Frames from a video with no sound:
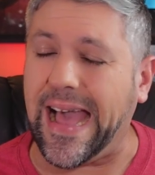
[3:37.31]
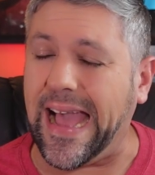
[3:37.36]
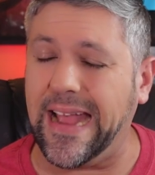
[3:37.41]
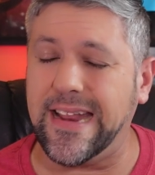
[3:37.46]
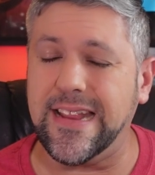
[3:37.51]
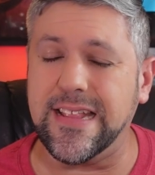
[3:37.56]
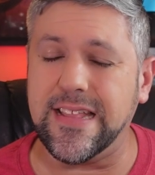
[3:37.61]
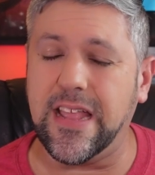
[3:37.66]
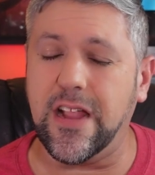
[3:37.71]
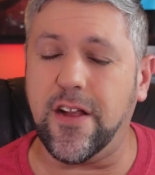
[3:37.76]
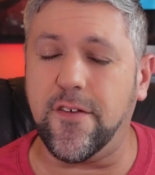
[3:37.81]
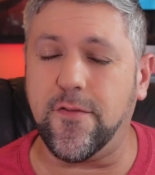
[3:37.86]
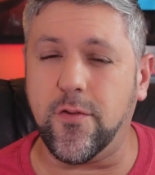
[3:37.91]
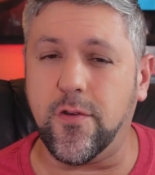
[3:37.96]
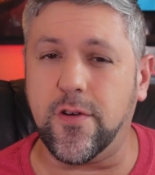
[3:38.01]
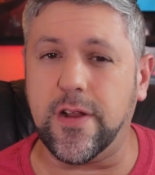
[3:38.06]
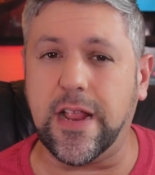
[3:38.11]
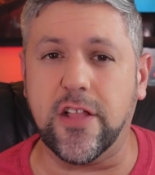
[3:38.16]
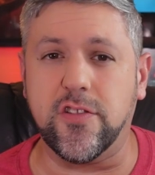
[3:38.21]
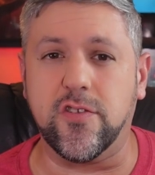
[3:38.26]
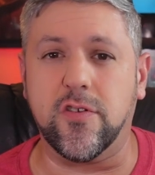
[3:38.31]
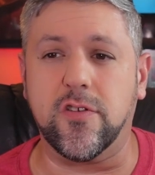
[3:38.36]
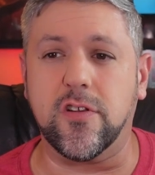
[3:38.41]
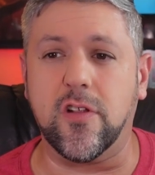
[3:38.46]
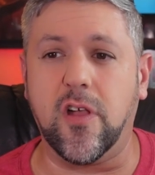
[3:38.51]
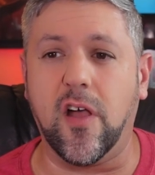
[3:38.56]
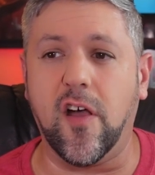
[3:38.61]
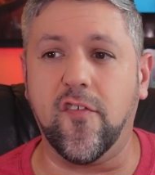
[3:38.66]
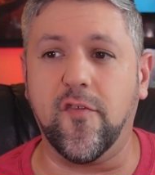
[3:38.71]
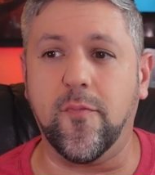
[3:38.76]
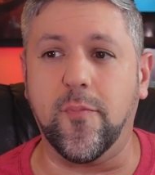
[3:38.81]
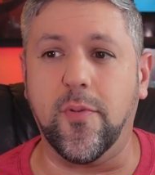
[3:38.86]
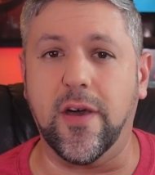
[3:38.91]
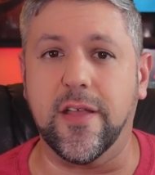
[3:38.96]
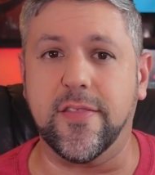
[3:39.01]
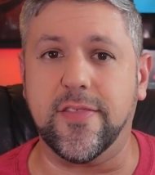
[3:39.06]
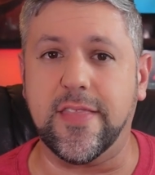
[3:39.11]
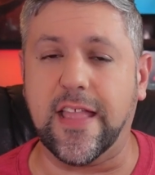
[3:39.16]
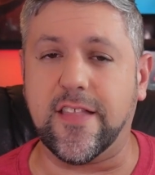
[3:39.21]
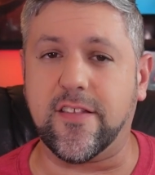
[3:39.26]
I didn't care for it, I turned it off,
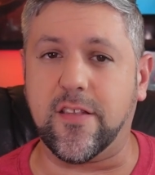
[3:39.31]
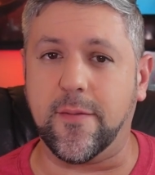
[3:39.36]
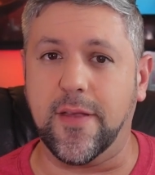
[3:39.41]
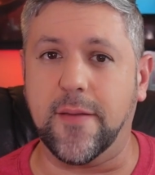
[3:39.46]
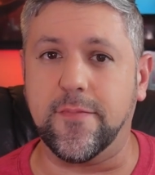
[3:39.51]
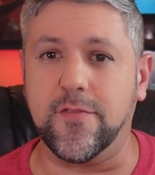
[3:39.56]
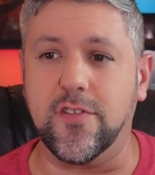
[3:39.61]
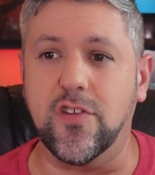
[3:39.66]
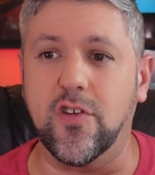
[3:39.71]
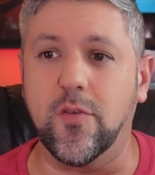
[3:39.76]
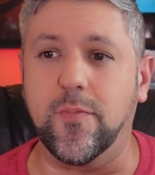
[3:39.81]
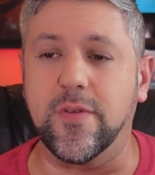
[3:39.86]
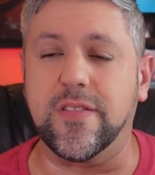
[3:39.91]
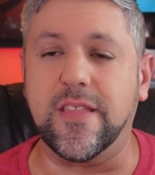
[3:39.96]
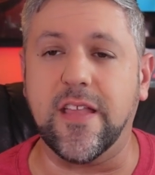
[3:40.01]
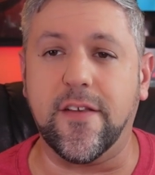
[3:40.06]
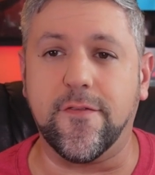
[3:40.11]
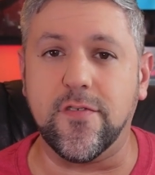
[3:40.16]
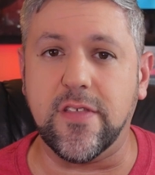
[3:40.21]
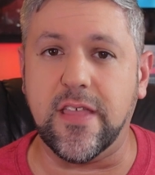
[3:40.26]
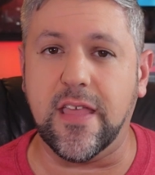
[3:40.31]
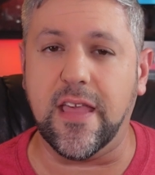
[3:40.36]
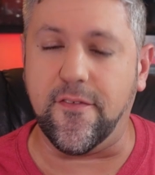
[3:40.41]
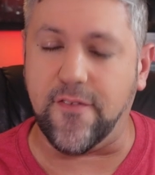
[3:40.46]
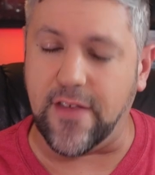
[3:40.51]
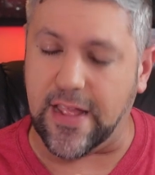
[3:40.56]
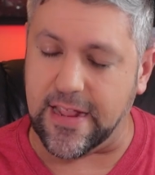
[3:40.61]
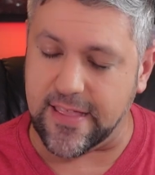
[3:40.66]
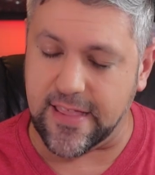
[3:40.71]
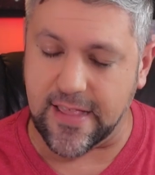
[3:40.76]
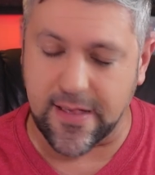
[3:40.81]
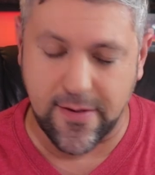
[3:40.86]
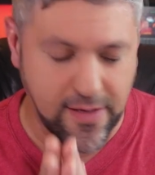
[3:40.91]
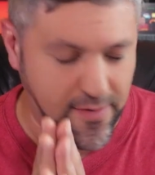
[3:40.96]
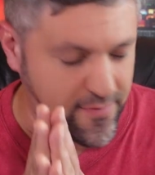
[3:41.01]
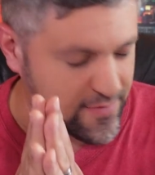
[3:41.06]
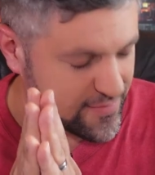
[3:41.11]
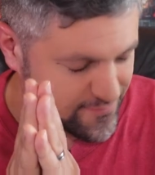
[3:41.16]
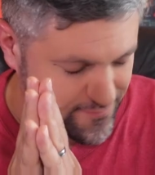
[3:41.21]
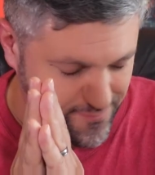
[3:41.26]
but that's gonna be up to you. But definitely, if anything,
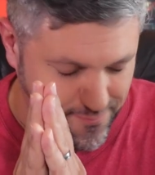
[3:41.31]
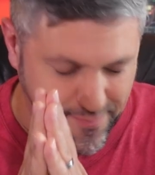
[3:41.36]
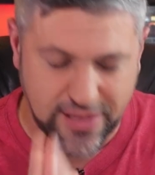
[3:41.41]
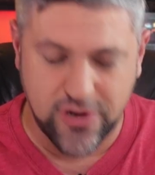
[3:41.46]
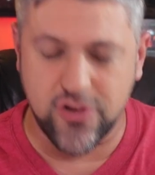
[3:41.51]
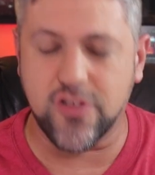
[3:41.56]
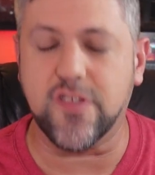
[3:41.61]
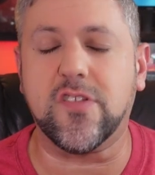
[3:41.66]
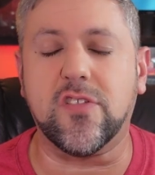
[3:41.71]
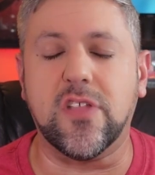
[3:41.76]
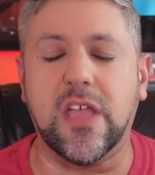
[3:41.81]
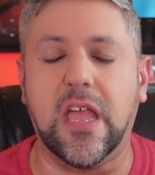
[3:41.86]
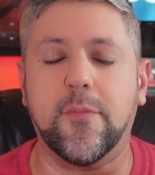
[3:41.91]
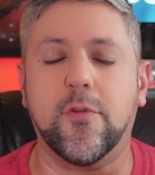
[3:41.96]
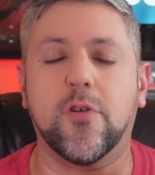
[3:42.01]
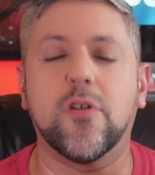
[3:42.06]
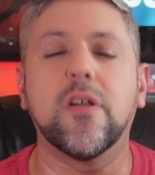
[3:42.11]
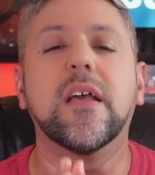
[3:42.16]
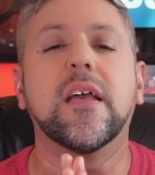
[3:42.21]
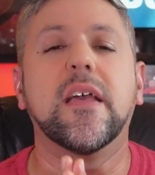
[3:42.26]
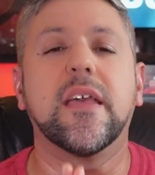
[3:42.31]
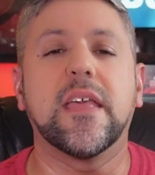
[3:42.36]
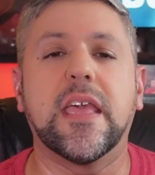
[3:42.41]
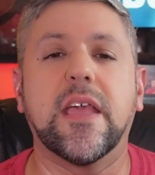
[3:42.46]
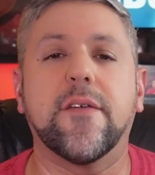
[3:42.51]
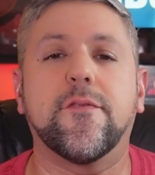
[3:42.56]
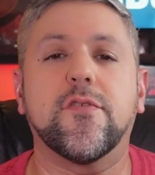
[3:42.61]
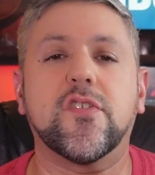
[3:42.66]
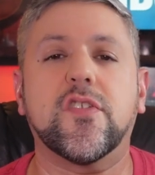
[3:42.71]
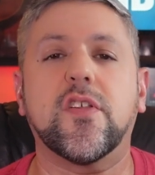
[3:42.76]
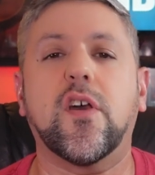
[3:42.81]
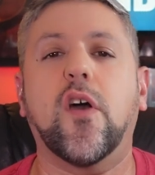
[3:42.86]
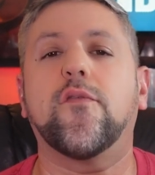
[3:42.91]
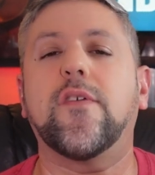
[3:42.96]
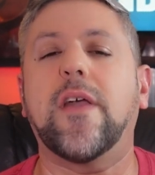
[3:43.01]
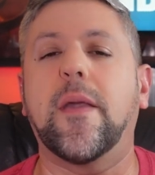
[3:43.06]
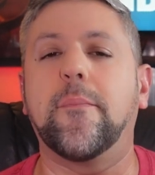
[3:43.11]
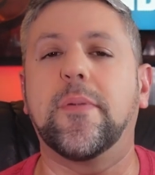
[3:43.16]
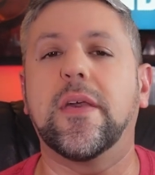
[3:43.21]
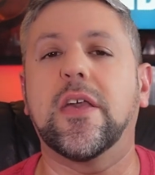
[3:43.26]
major disclaimer, give
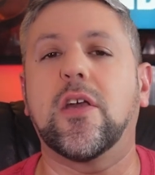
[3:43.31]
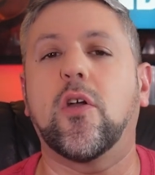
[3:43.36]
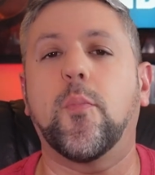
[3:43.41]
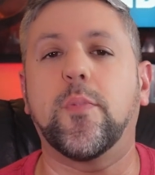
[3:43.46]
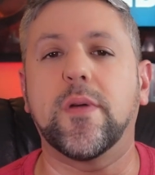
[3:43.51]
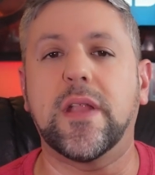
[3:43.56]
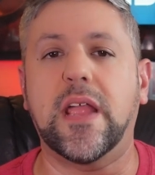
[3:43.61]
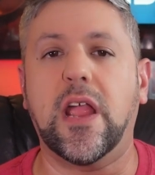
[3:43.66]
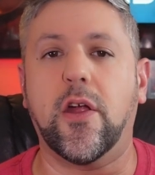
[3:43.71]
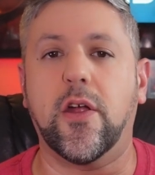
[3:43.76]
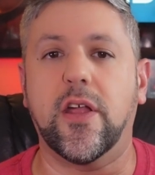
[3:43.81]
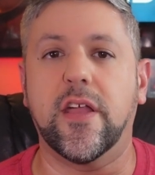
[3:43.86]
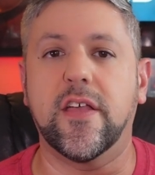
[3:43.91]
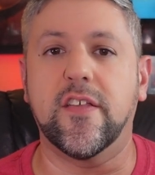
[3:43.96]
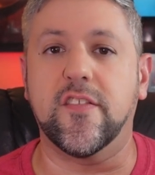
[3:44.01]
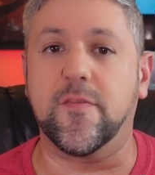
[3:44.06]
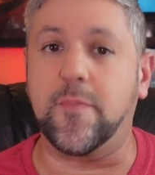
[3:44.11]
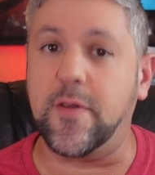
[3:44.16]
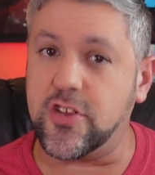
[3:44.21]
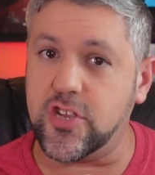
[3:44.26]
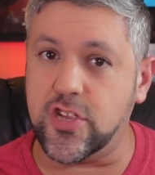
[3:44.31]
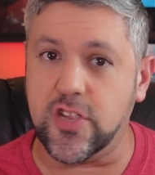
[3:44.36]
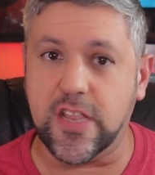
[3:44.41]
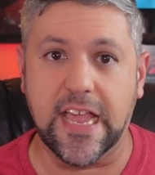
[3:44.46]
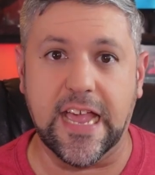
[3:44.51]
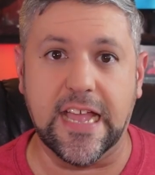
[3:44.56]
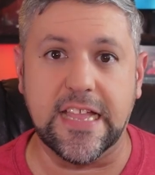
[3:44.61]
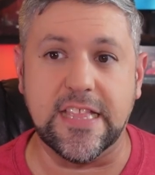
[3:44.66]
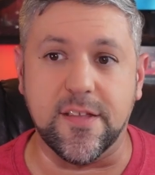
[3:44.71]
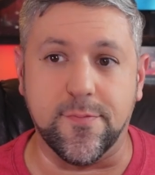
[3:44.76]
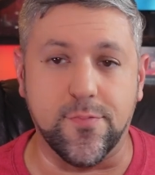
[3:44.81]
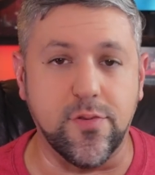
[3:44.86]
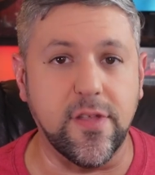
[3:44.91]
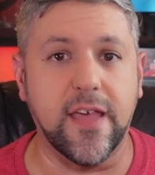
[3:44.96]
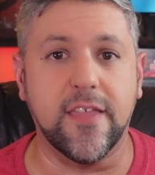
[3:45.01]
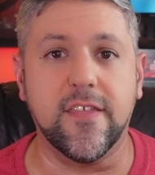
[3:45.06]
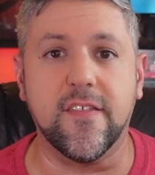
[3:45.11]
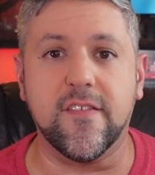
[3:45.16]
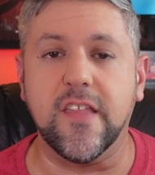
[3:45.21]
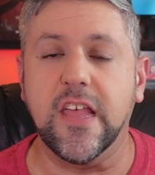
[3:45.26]
yourself a big open area as much as you can to
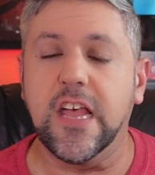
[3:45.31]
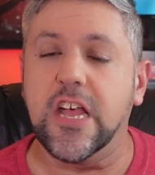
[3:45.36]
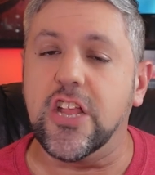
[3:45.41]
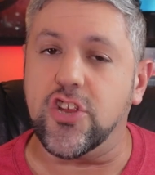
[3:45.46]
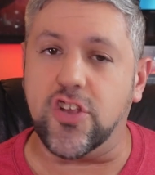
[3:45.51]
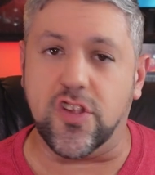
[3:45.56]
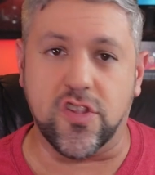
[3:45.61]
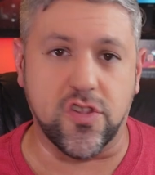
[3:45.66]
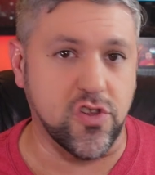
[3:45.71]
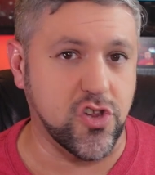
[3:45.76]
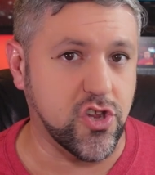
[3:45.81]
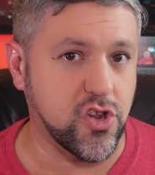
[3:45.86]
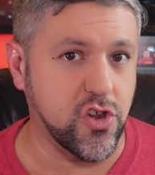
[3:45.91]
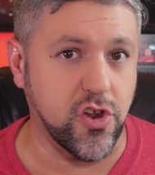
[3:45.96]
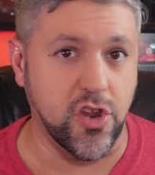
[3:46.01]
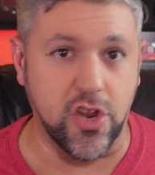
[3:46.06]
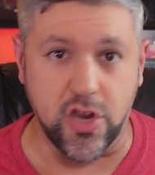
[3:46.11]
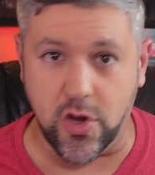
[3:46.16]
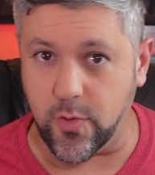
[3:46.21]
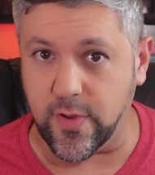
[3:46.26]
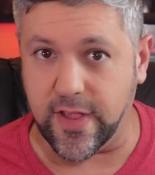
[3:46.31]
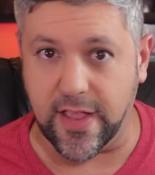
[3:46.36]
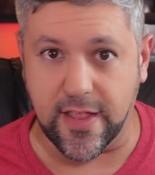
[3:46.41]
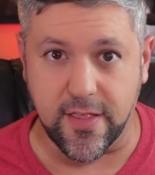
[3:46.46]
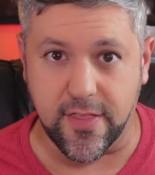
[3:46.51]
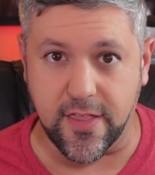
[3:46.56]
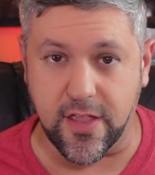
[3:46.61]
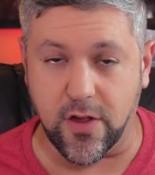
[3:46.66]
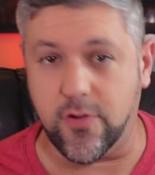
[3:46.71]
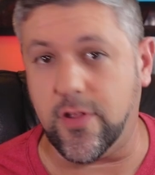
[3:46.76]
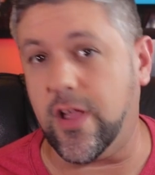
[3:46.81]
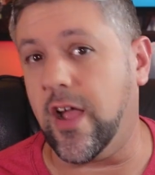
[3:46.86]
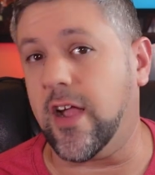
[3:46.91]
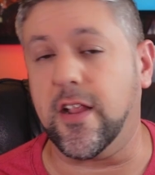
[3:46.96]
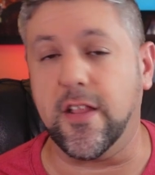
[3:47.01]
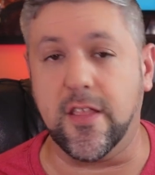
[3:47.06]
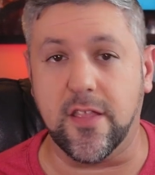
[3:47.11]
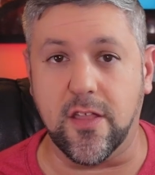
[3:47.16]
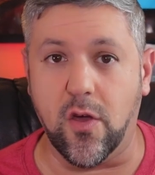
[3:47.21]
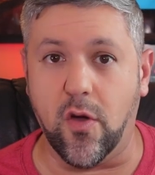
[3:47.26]
play this, just to ensure you don't hit anything or
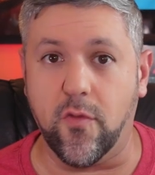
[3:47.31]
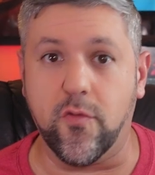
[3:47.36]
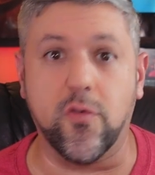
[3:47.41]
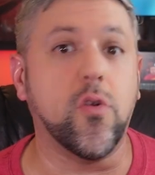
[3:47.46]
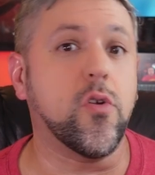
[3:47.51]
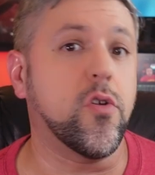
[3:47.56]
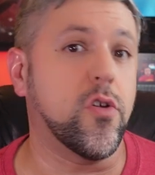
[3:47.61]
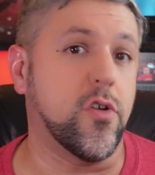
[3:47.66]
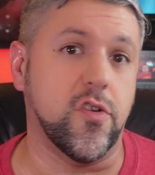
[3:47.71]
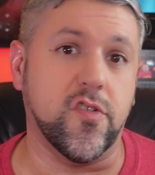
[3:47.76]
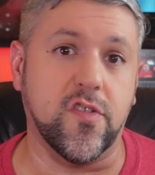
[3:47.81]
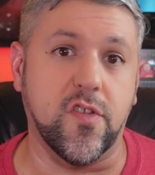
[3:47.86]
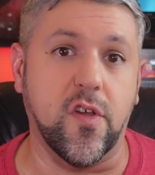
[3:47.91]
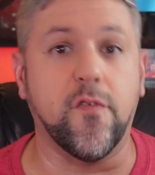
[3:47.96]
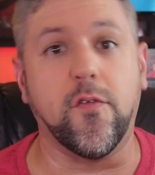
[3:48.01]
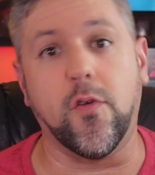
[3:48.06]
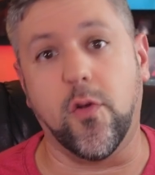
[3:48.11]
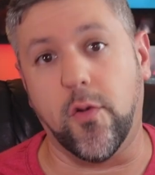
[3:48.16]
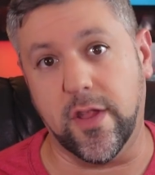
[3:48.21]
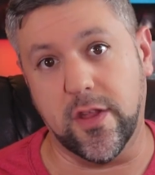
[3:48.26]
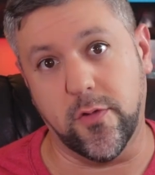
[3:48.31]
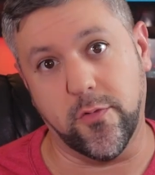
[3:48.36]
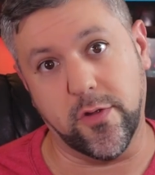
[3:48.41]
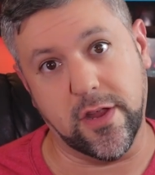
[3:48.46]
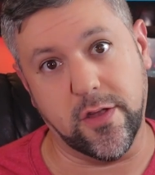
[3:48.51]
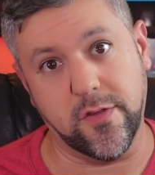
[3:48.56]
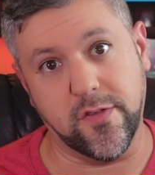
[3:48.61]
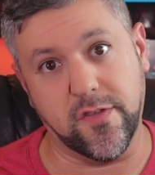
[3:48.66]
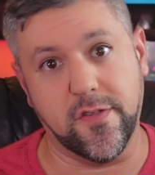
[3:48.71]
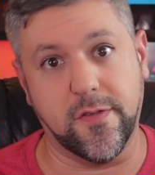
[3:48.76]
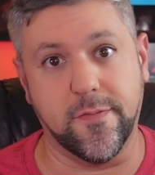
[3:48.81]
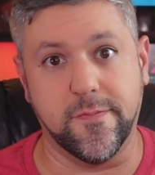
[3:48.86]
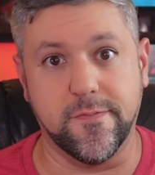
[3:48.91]
knock anything over or hurt yourself or anyone else.